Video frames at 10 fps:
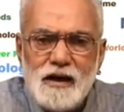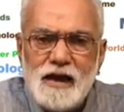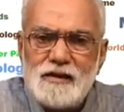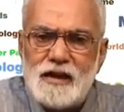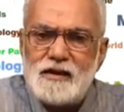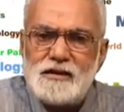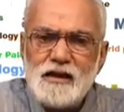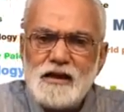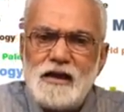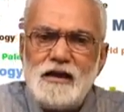and that is
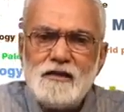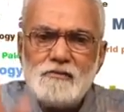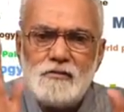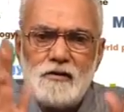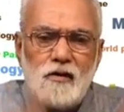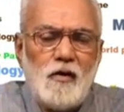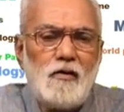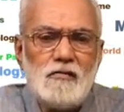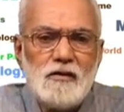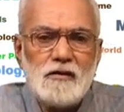a
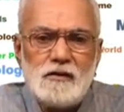long